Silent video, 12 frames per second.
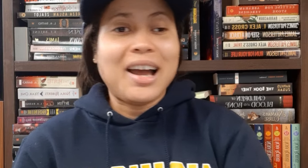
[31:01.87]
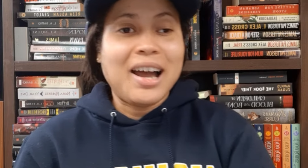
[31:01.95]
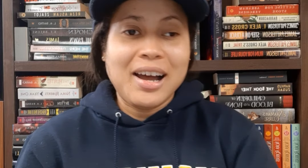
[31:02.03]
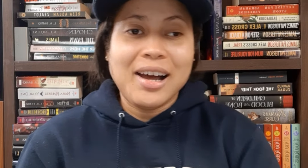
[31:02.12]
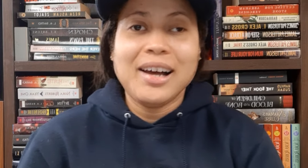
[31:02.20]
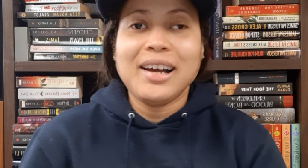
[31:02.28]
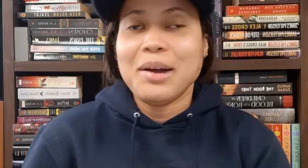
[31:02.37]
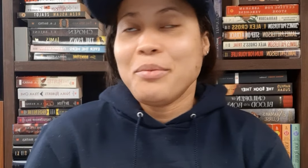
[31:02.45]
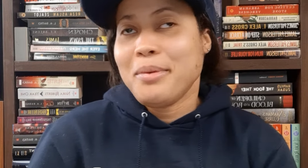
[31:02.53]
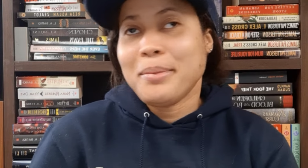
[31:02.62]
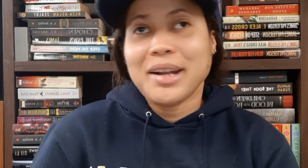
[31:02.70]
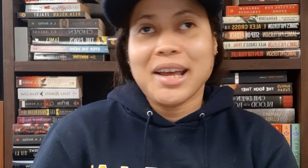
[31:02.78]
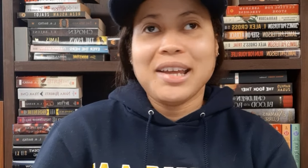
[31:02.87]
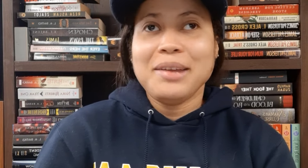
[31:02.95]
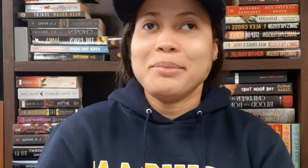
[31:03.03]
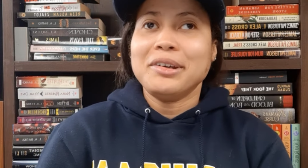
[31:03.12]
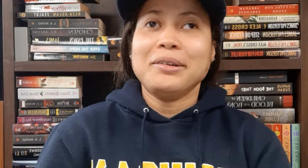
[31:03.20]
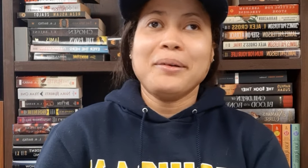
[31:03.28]
uh-huh, I remember that
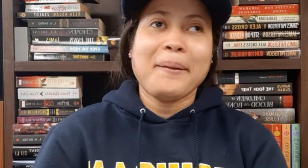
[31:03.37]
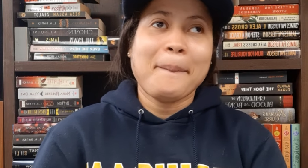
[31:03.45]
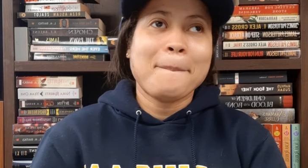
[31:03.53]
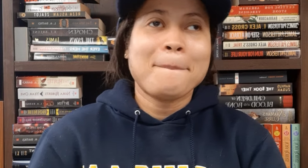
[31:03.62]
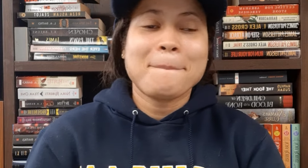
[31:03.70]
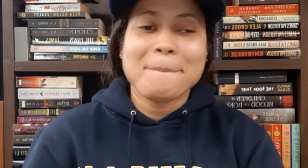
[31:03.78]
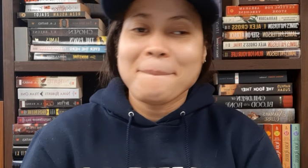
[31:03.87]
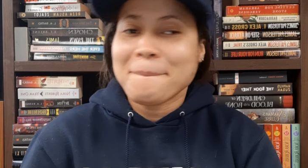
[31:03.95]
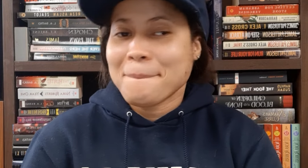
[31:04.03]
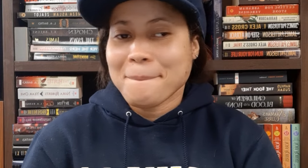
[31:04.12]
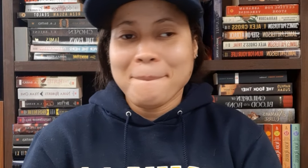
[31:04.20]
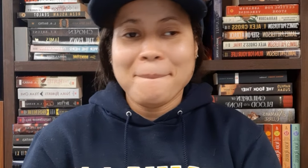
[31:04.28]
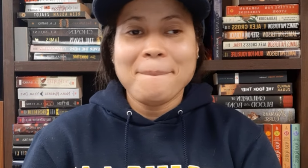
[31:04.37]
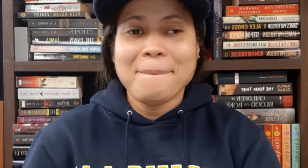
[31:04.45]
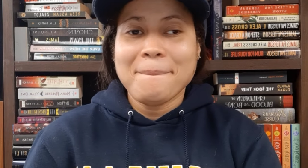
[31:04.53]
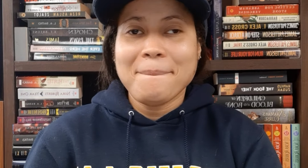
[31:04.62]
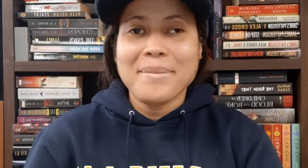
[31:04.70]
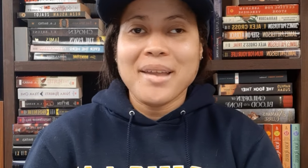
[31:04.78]
email.
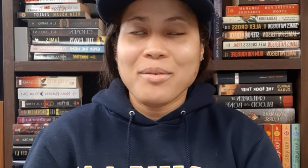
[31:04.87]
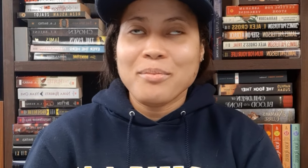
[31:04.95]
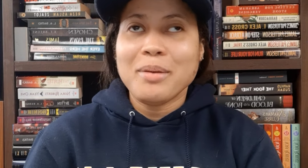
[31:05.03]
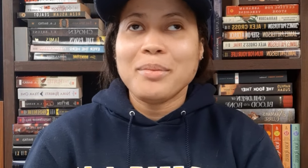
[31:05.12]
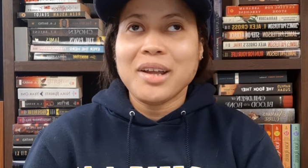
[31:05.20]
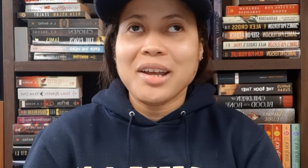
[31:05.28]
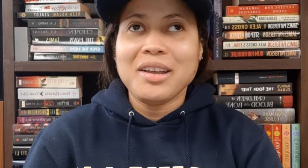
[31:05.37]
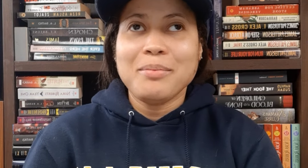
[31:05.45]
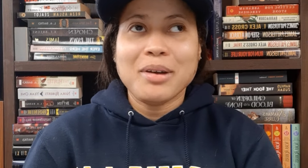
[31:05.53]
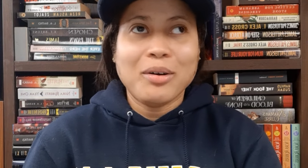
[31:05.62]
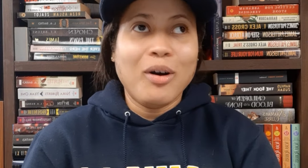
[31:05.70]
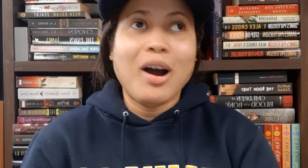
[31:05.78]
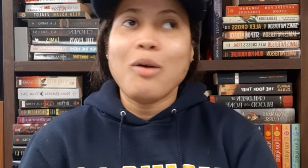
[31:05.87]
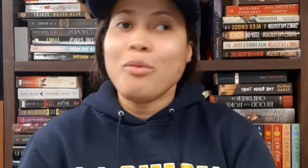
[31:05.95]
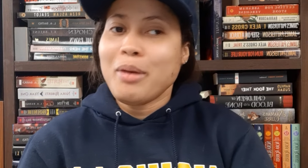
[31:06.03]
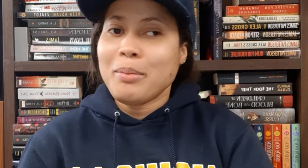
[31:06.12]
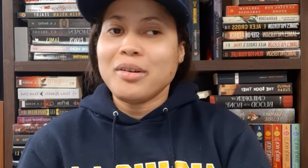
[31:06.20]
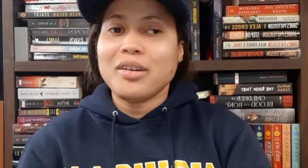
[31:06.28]
Mm-hmm, I remember that email. Well, I
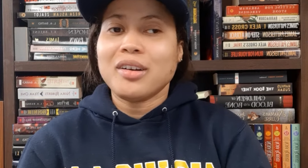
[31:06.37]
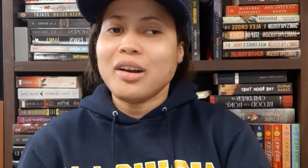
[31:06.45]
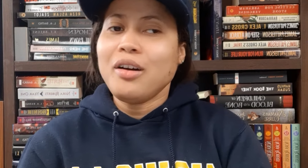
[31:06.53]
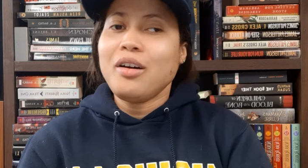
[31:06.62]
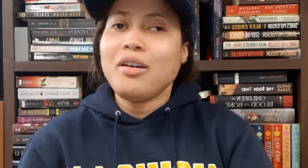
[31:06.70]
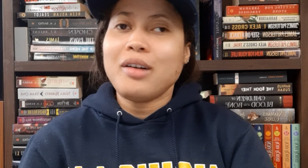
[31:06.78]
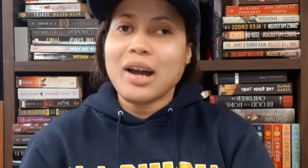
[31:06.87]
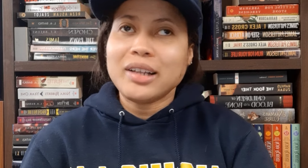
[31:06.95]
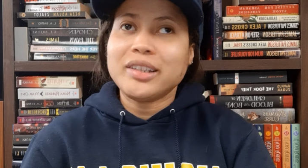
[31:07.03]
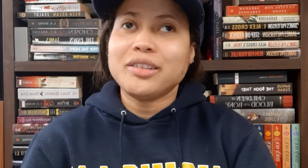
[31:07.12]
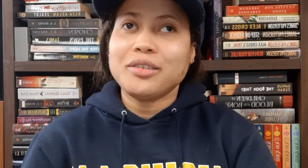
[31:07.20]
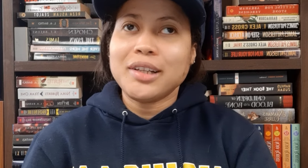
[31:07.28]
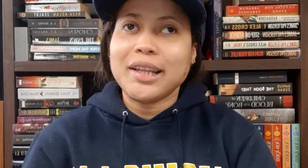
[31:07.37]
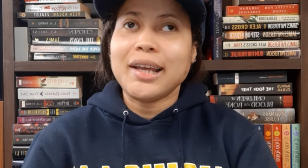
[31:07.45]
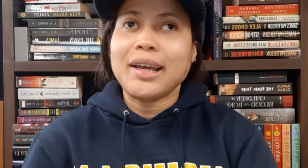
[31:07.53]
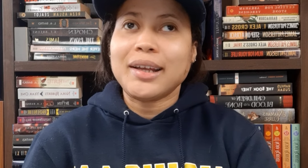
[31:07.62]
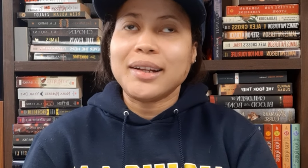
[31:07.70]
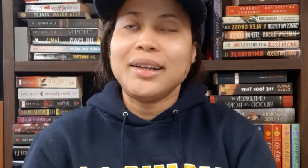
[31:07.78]
remember, oh, I saw
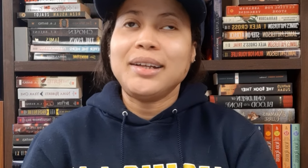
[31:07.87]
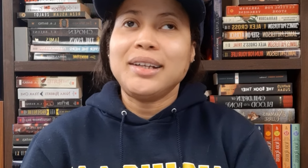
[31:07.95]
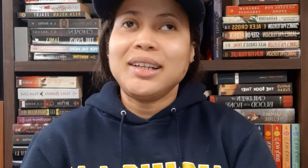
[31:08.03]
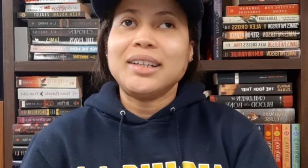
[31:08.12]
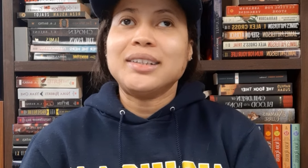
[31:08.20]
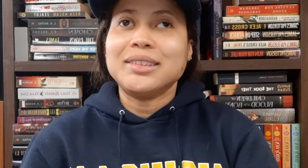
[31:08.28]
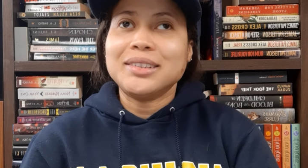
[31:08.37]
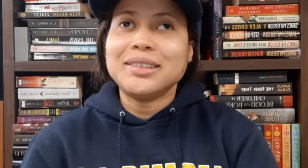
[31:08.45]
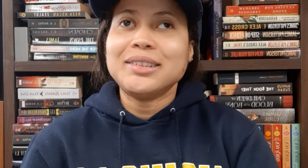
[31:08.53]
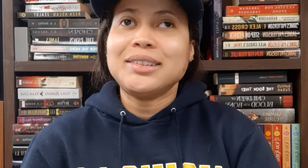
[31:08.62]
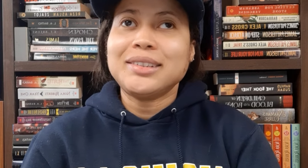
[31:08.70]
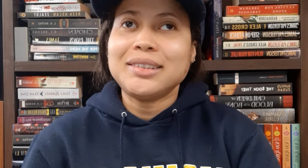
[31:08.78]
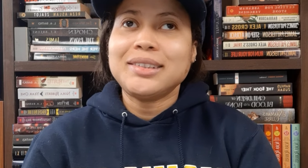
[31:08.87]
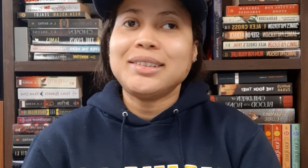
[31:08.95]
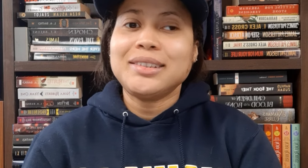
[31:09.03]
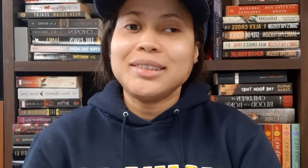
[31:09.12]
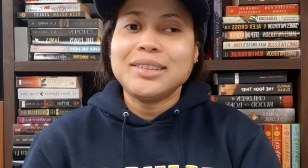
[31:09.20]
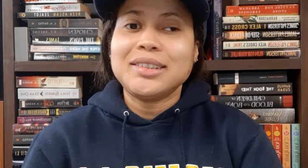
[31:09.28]
that. Uh-huh.
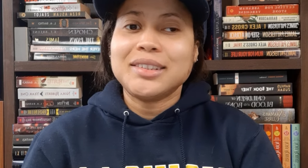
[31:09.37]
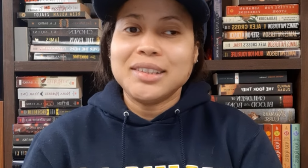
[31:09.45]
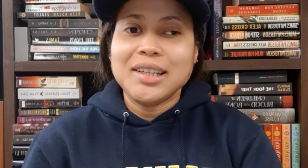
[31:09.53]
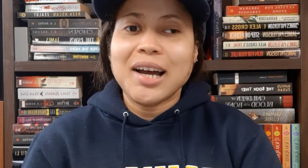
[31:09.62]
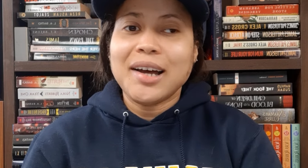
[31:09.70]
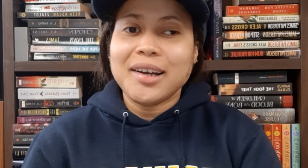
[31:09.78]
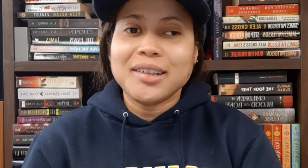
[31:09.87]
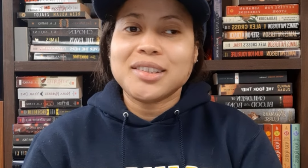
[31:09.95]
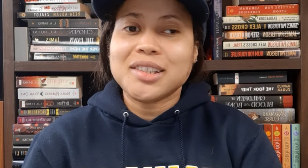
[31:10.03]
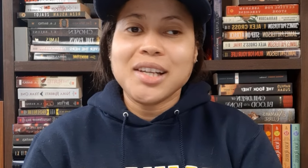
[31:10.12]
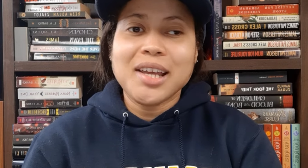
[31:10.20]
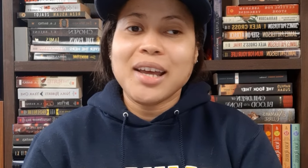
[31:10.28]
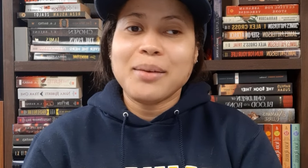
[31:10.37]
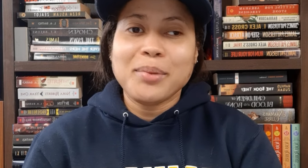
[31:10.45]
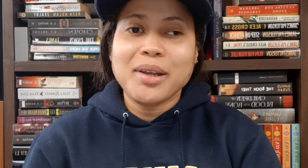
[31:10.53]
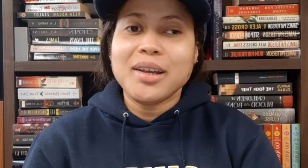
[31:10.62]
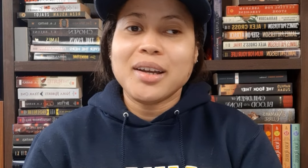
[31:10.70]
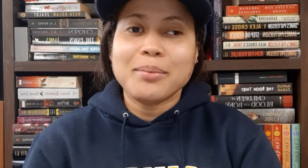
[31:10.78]
Y'all, she can't
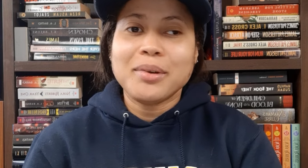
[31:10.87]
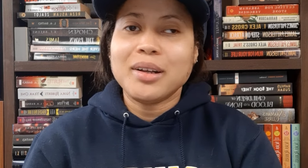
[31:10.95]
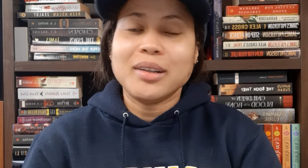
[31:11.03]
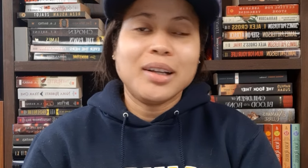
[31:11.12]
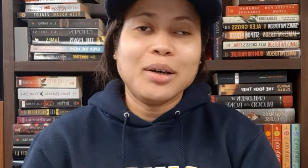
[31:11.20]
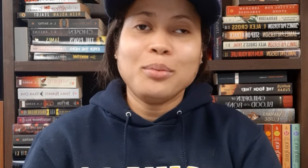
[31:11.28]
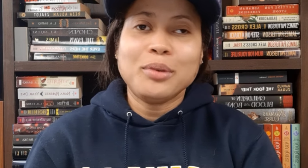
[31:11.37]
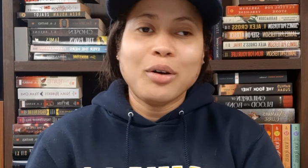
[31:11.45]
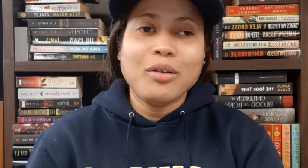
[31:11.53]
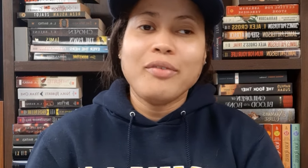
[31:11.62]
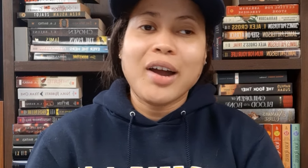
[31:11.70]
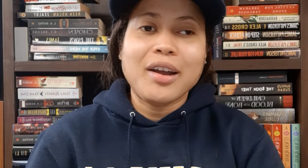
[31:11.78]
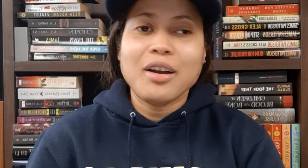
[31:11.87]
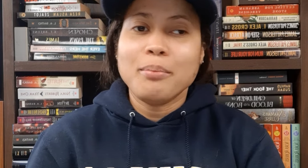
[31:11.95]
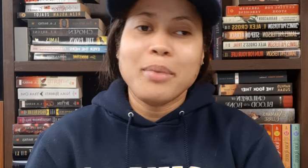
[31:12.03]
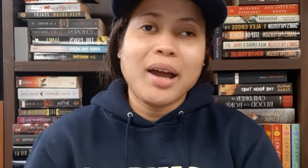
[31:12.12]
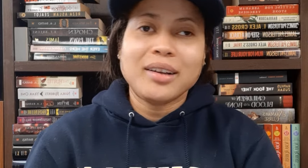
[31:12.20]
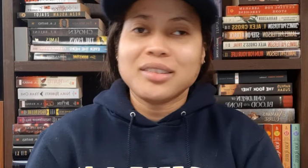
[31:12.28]
be coming up. Nope, don't invite her
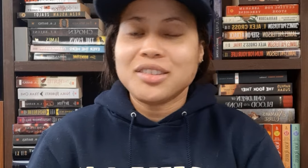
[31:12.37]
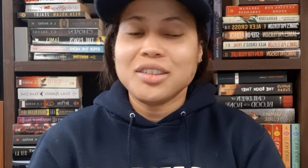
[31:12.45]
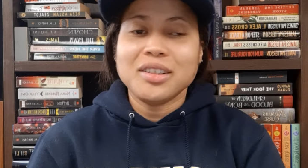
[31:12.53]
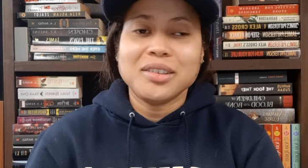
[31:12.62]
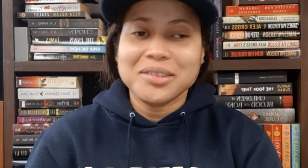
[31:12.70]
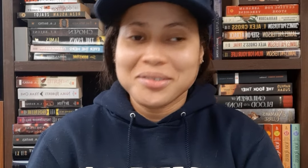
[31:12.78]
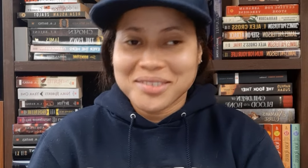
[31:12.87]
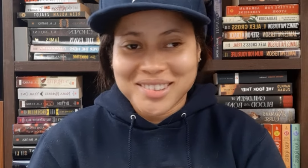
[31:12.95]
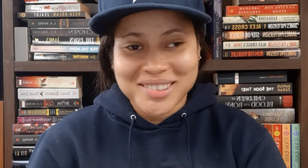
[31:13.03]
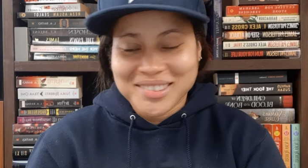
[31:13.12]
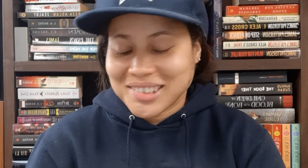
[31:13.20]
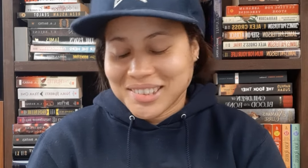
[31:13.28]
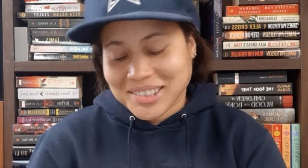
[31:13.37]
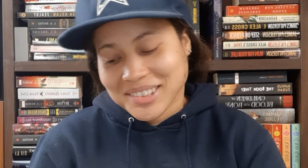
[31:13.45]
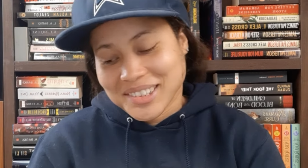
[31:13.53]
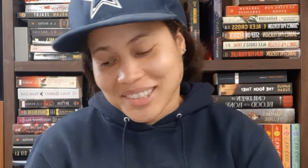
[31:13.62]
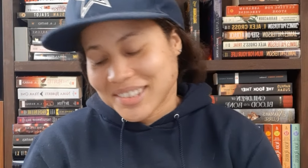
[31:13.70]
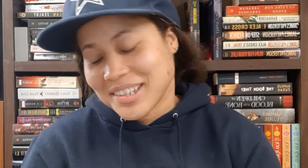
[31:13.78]
back to the,
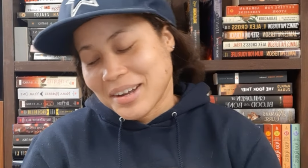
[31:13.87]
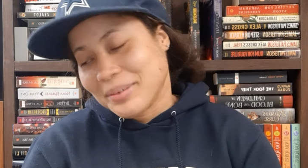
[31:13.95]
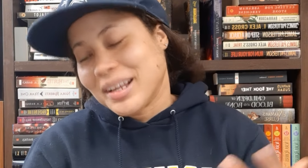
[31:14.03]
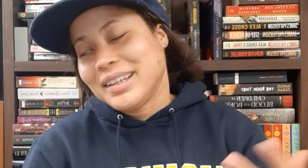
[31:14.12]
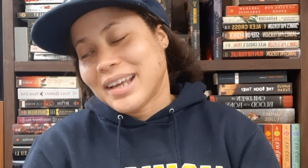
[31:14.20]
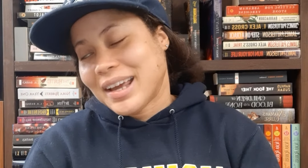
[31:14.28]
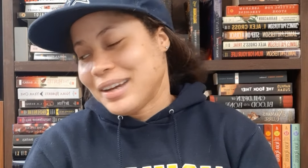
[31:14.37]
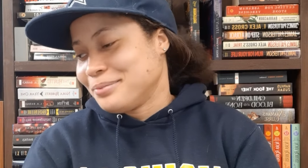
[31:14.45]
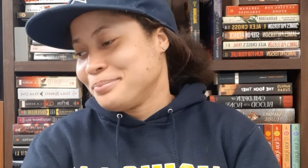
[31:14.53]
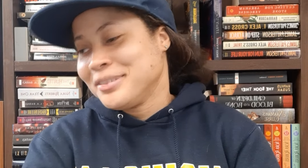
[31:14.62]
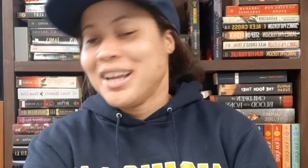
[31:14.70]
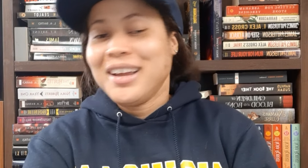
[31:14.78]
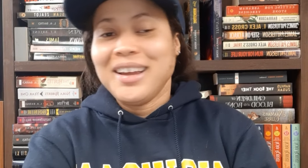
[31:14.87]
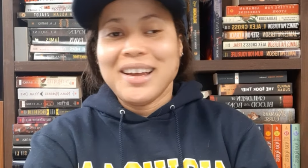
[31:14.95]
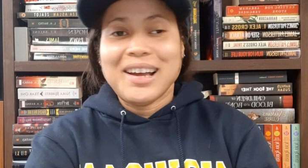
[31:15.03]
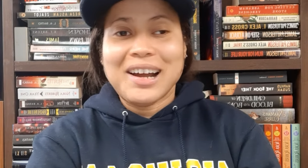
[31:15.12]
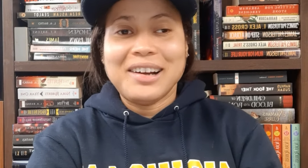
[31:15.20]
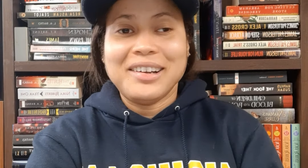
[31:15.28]
okay, so I'm like, damn.
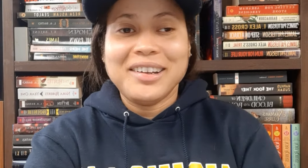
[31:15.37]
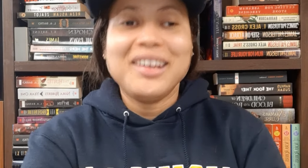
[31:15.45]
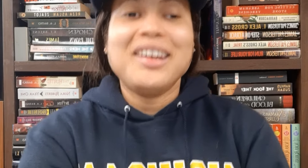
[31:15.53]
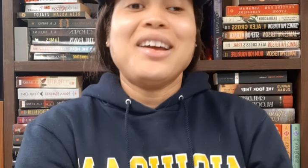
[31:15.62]
All right.